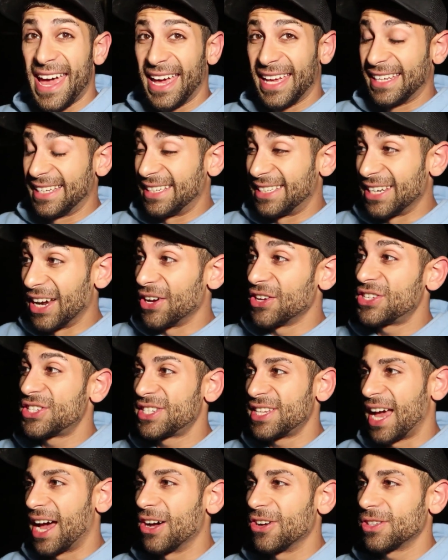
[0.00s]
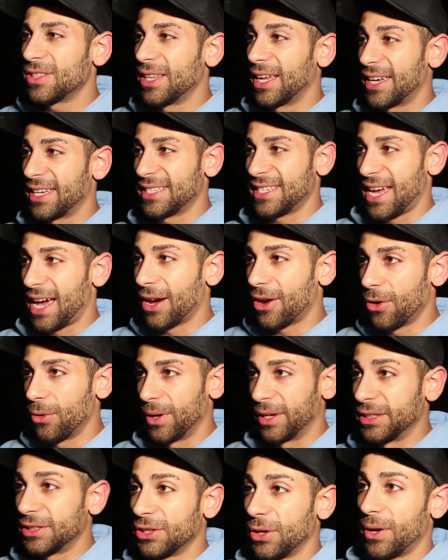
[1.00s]
It does sound like it's
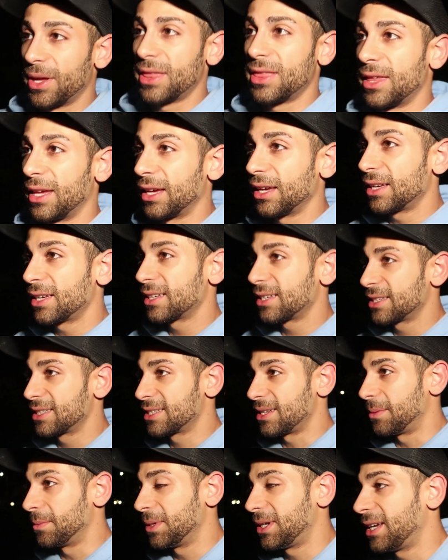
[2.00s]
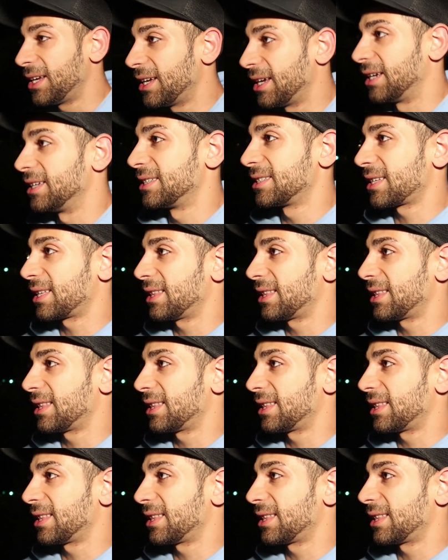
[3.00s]
echoing, so I think somebody is